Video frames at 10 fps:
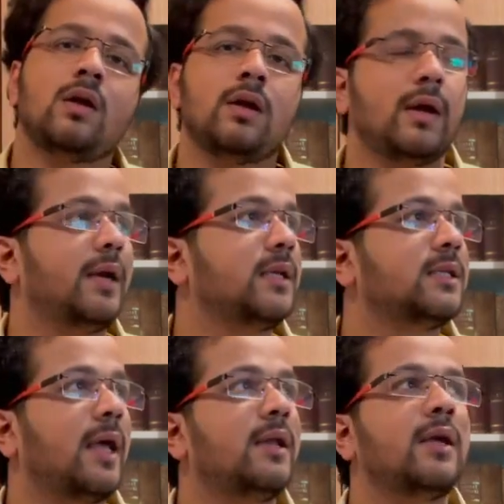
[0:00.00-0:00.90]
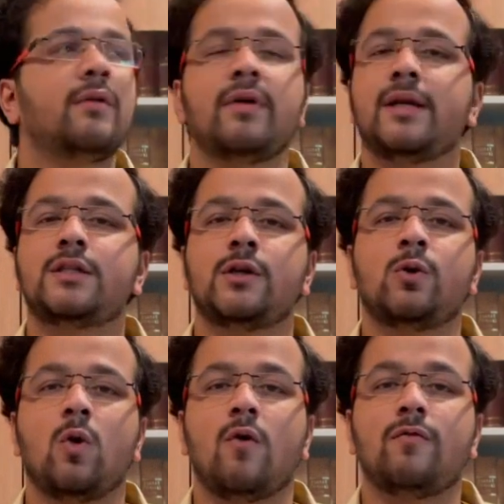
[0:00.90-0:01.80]
It is an invitation
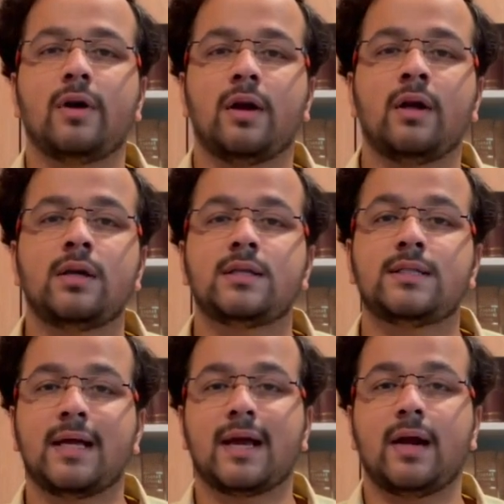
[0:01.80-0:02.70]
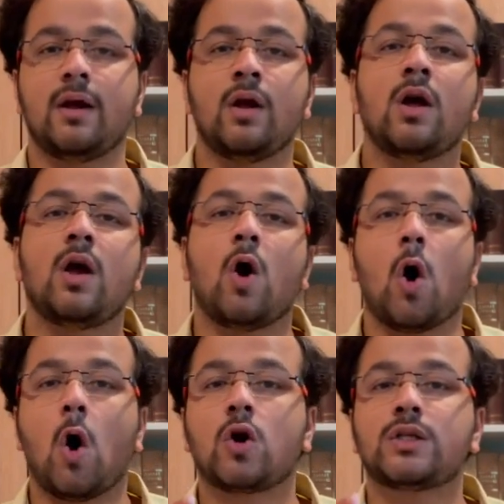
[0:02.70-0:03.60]
to offer. Second,
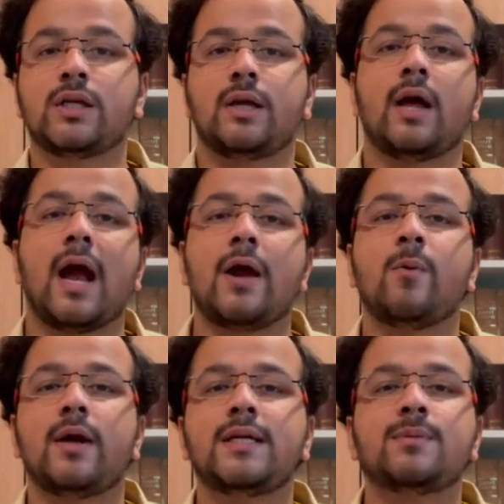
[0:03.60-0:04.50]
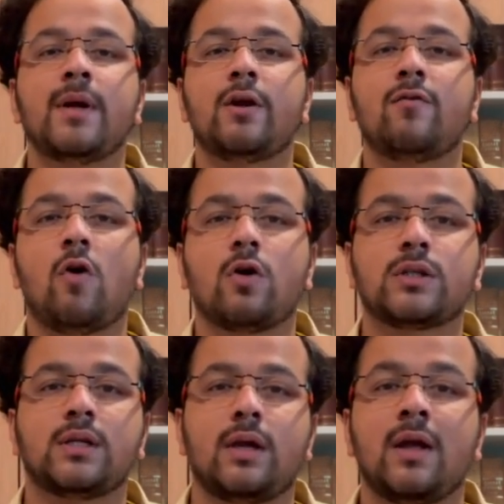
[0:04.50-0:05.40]
auction, advertisement of
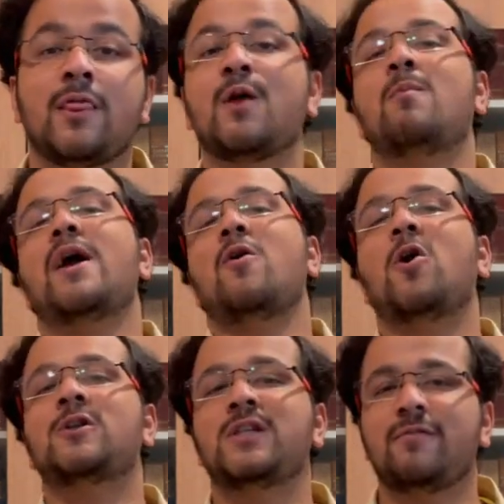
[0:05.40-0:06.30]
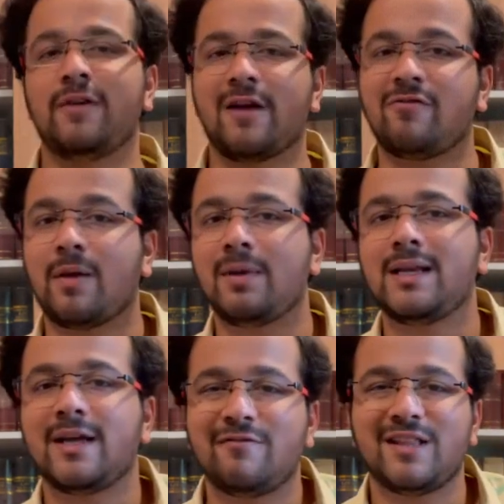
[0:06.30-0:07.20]
auction. Now by auction, we are
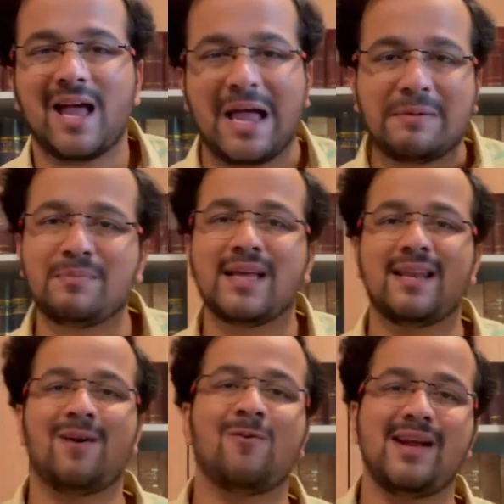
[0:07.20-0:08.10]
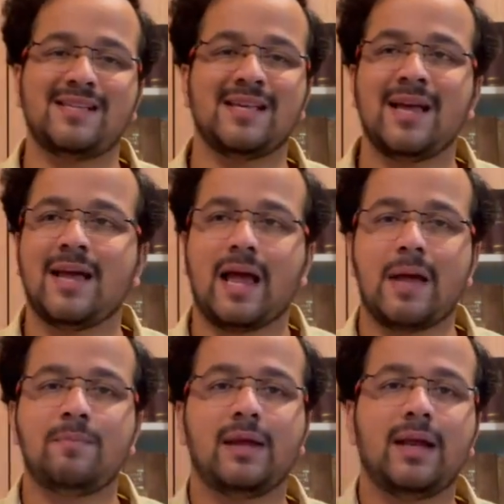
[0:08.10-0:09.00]
familiar with IPL nowadays.
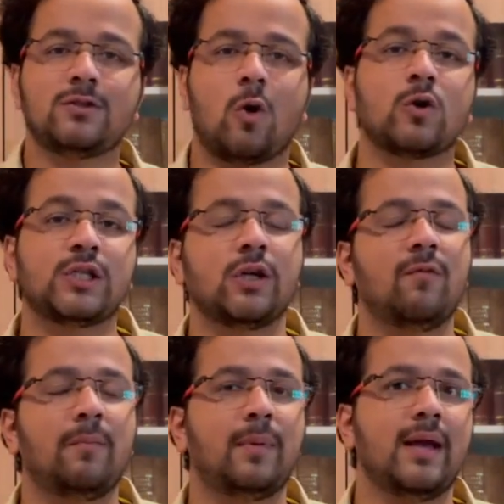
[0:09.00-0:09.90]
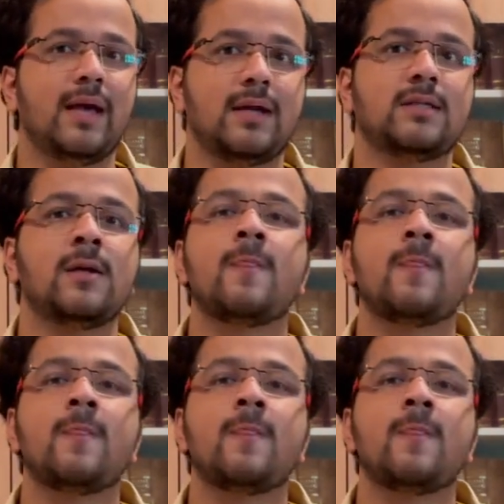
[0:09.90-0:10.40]
IPL has auction of players.